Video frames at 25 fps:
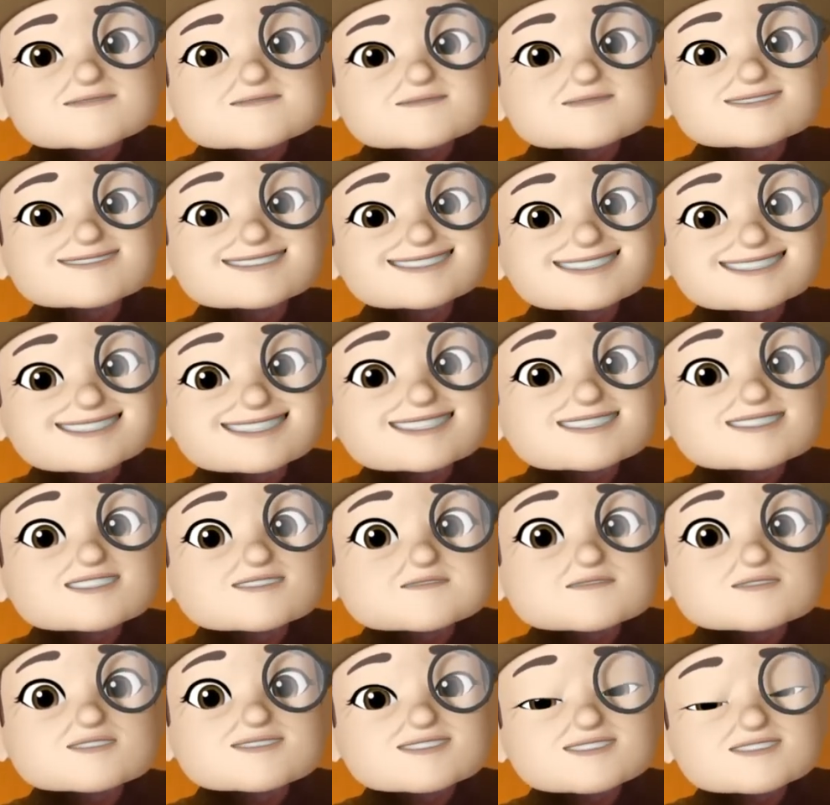But the key is,
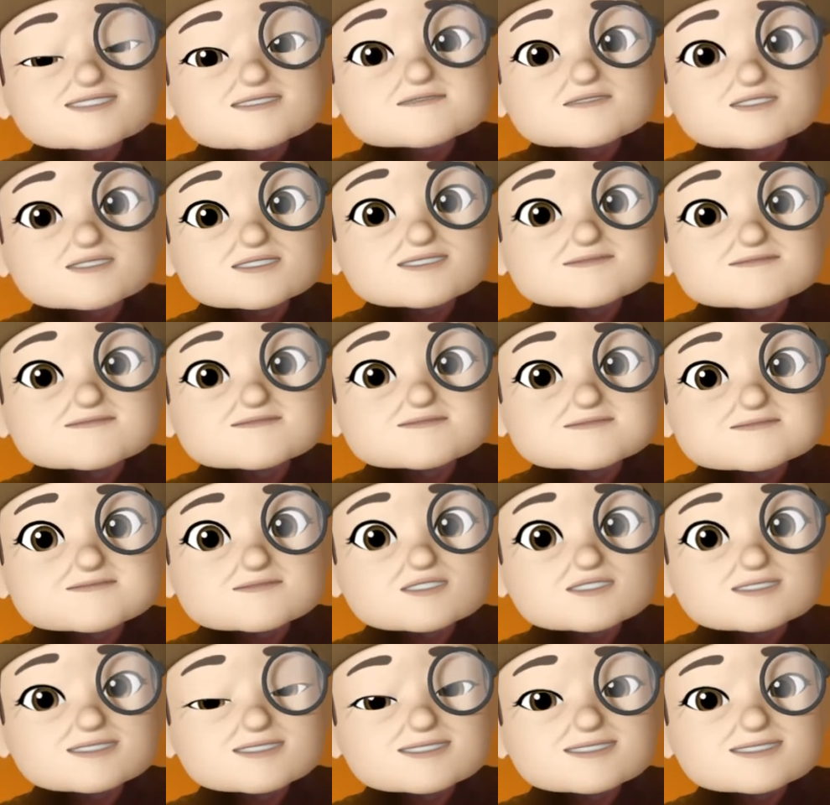what is the relevant
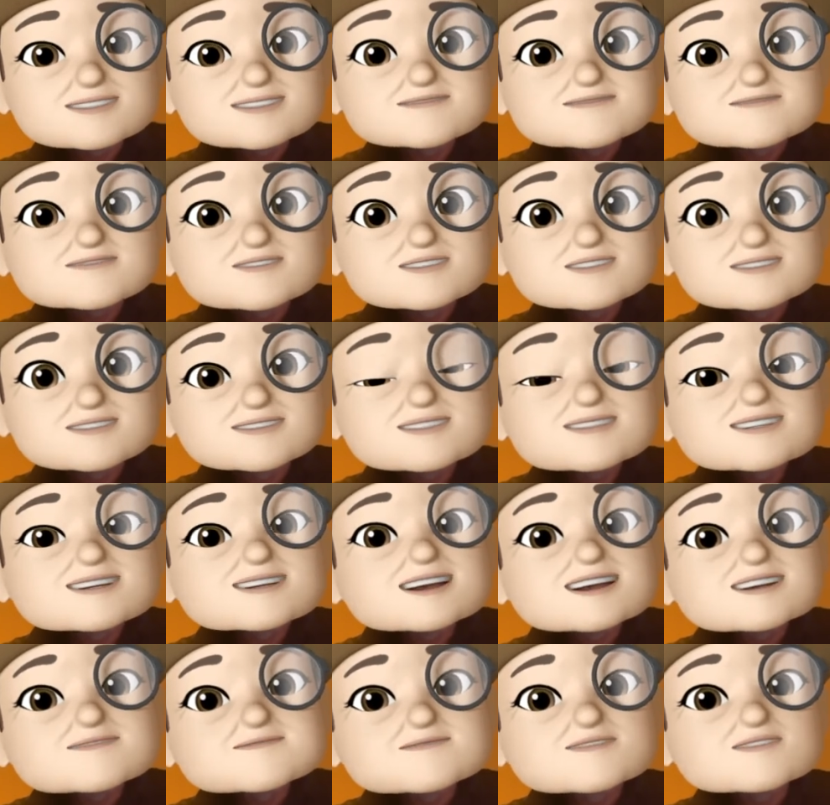market, right?
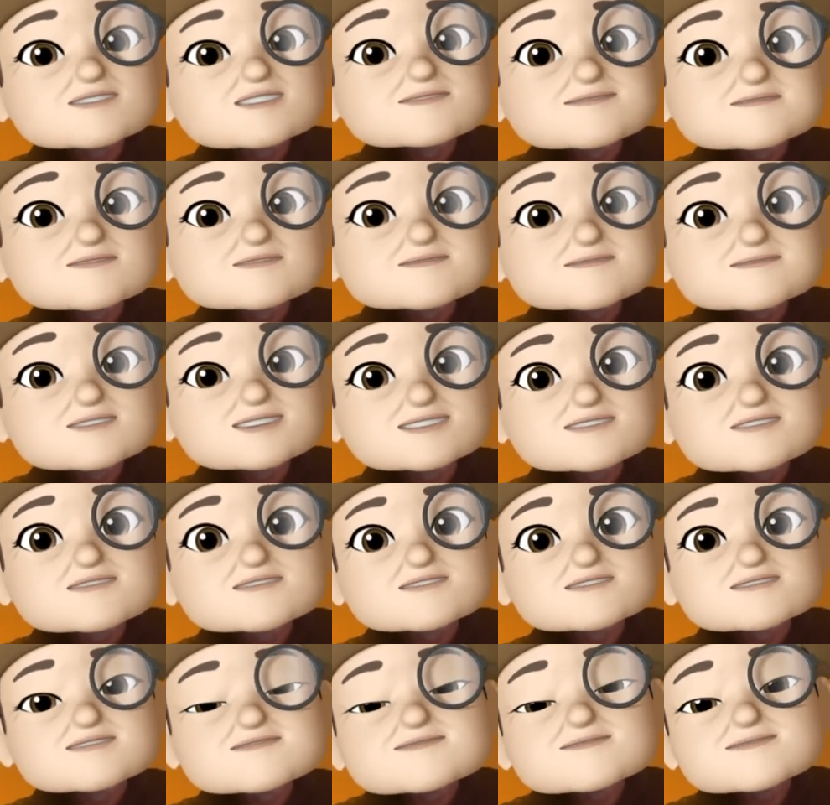And monopoly
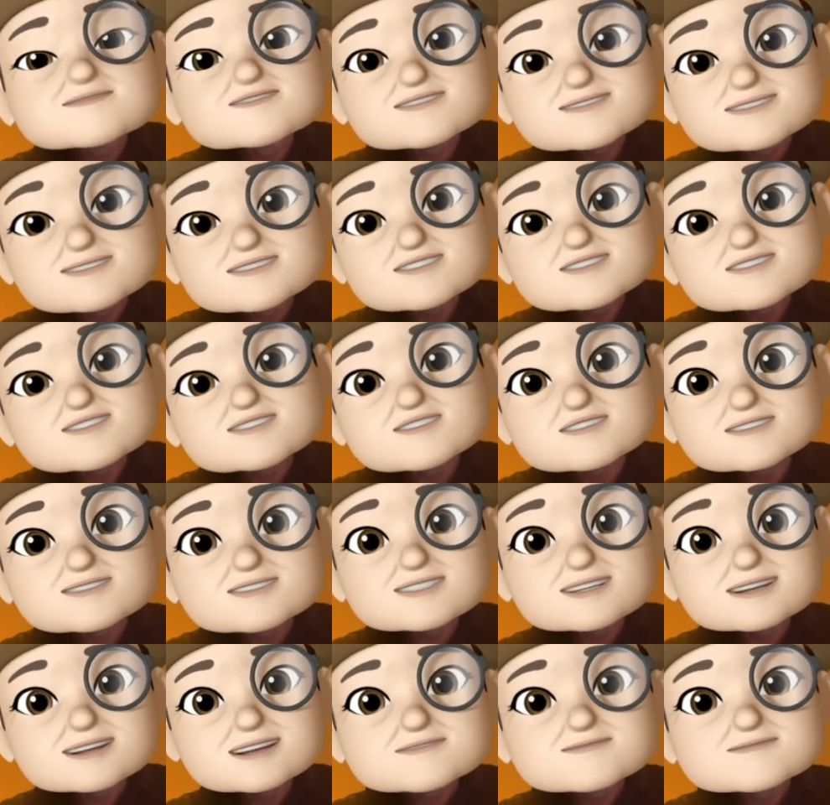power
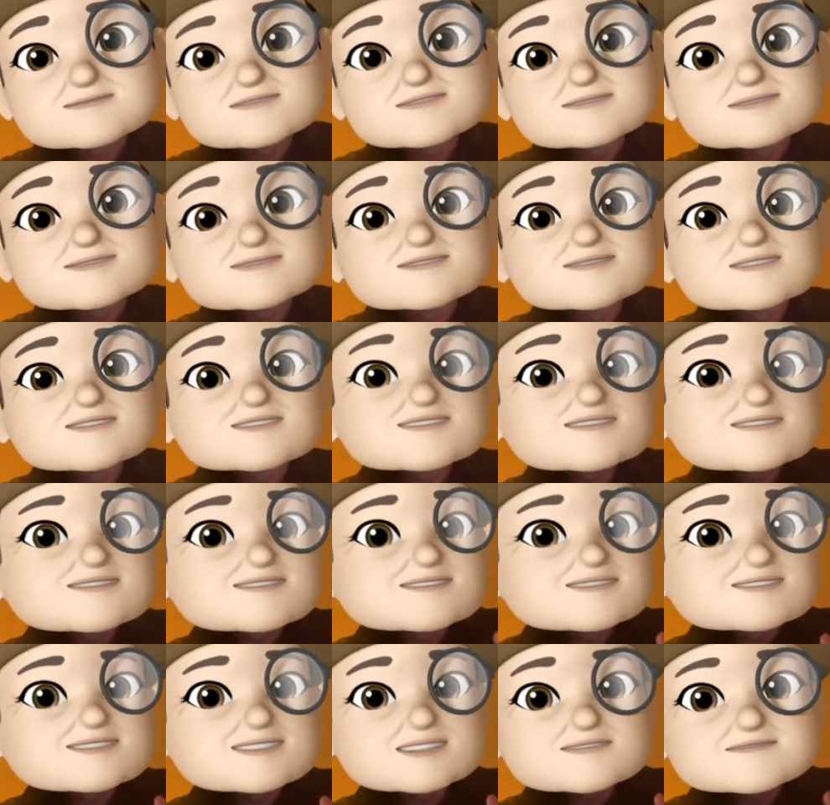historically had been,
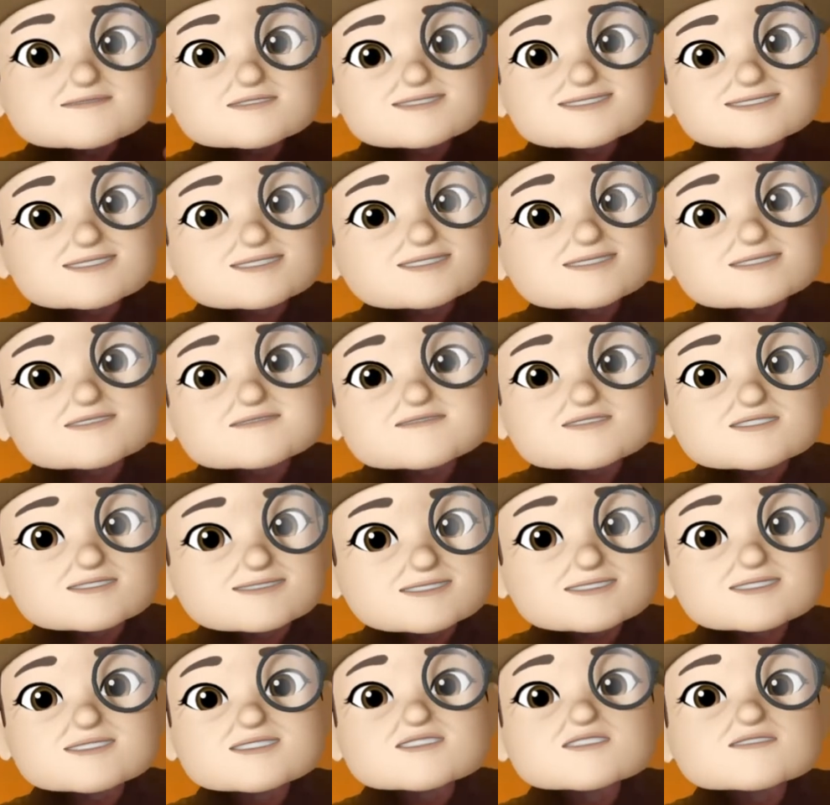you got to be
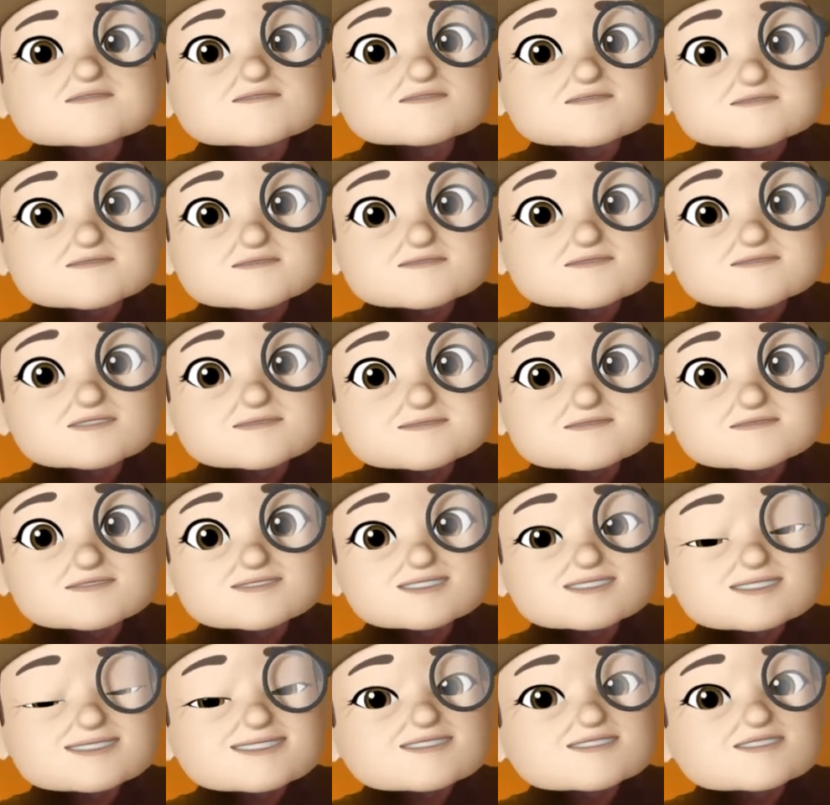significantly over
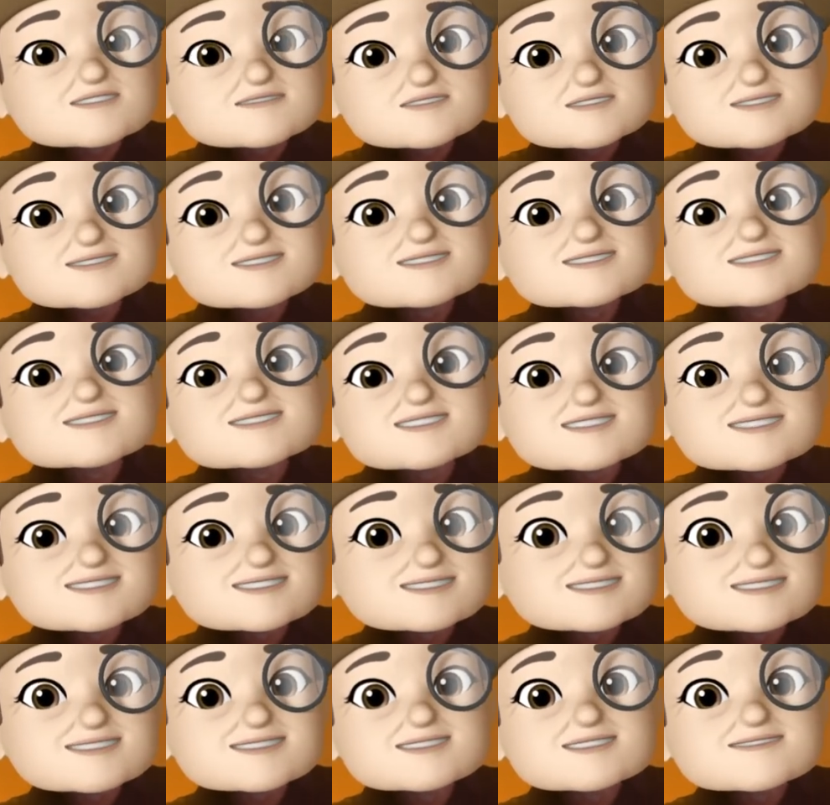50%, usually 60,
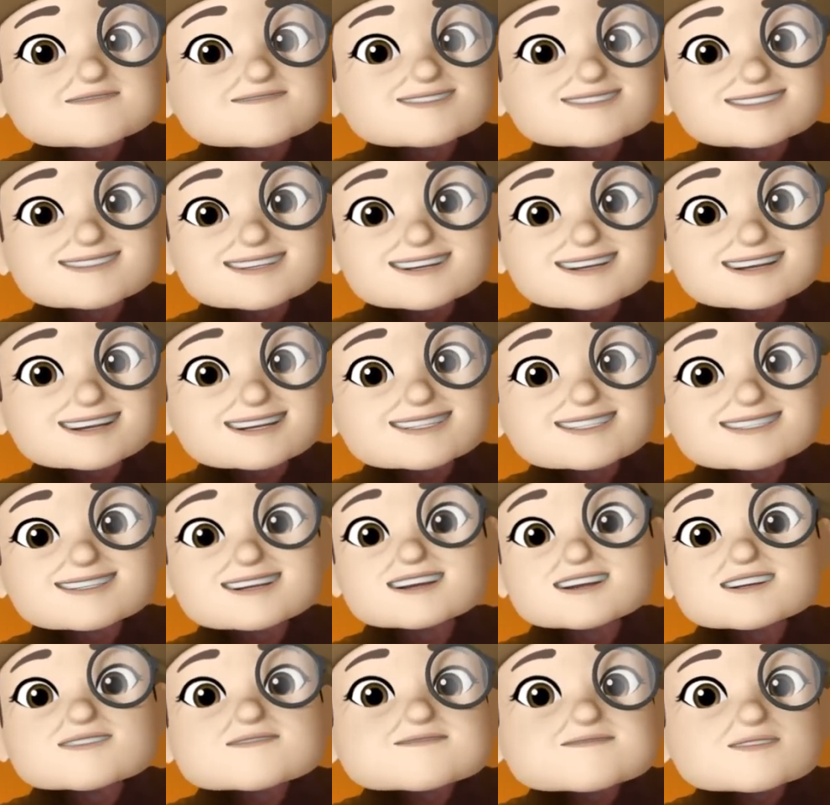70, 80,
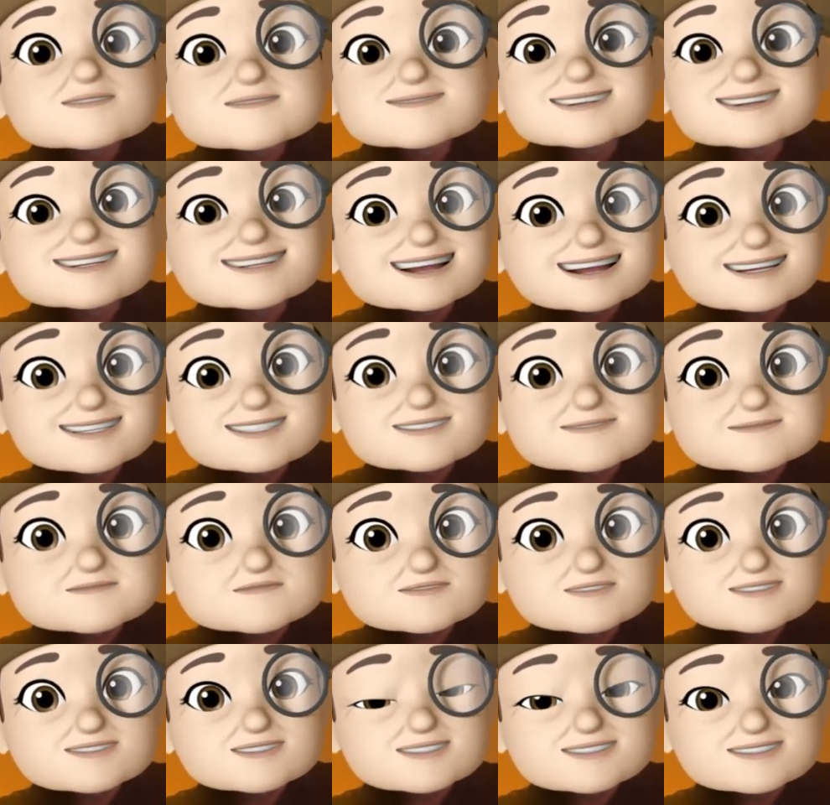maybe
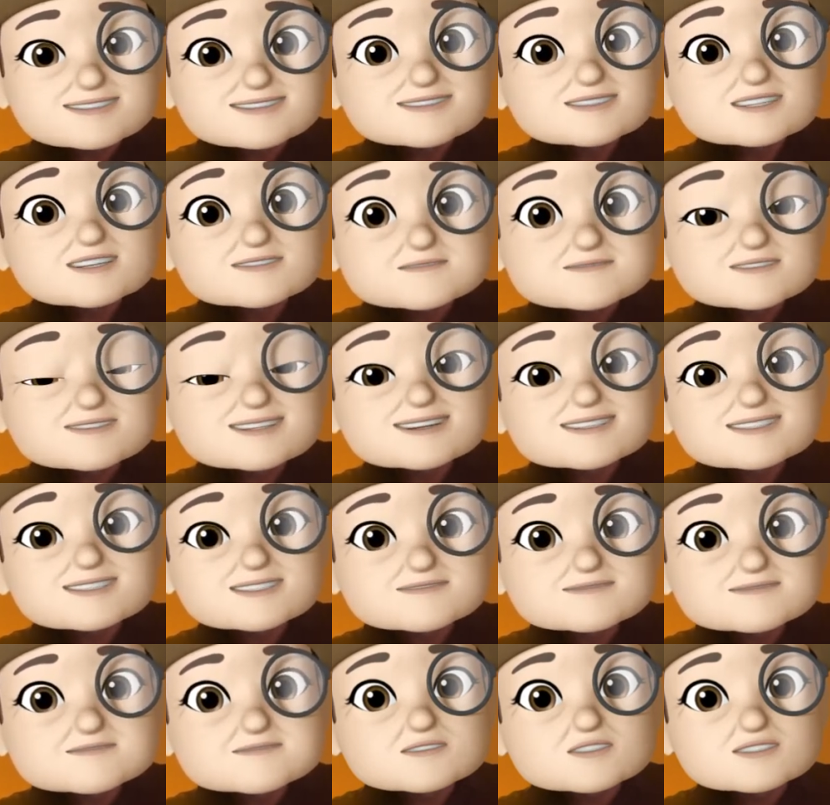90% dominating
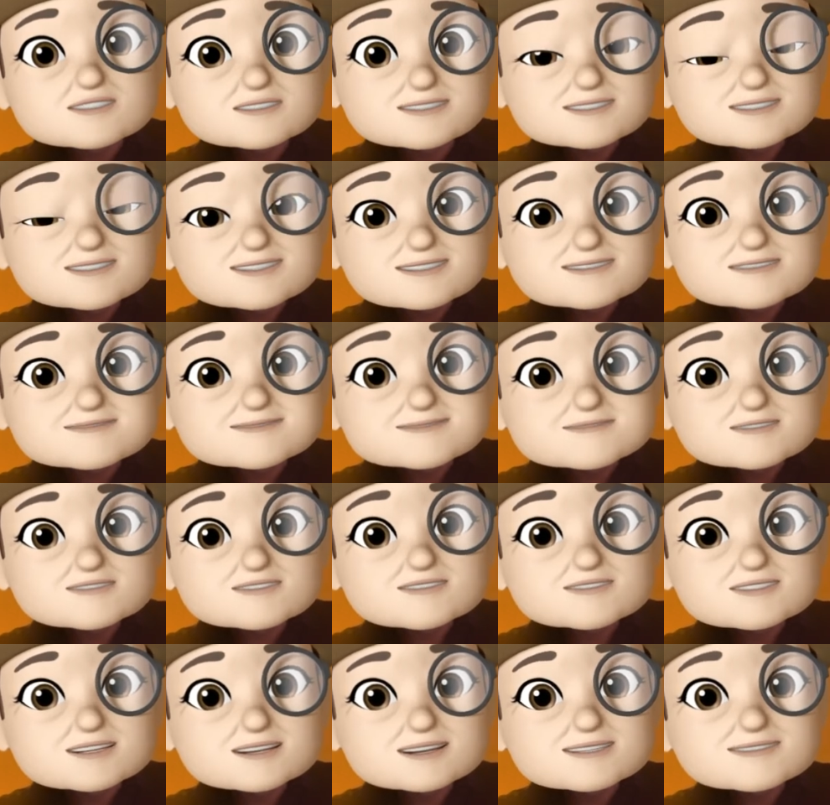the market,
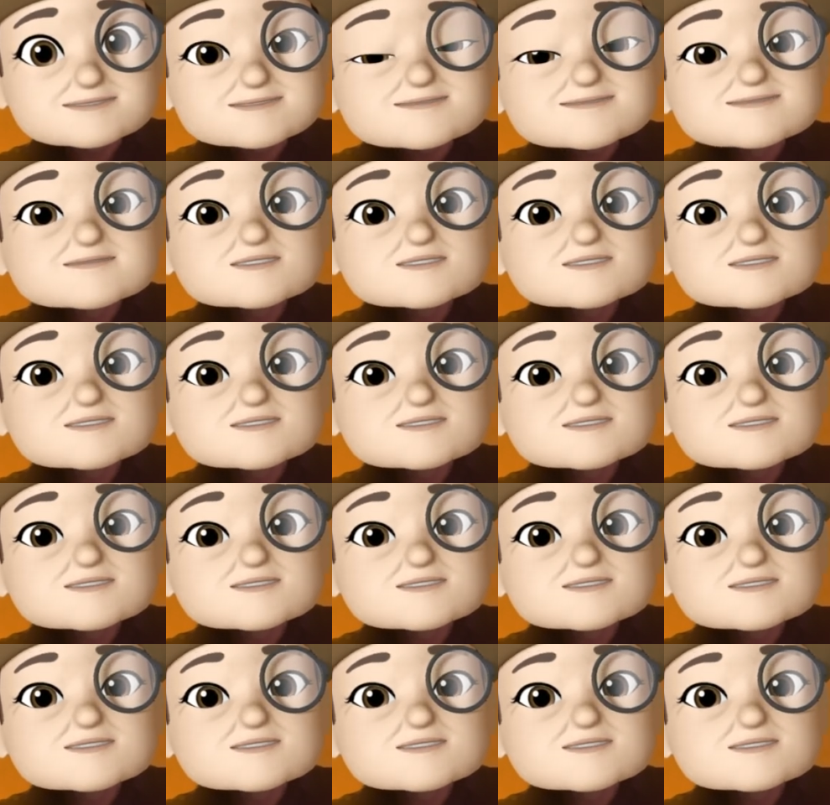okay?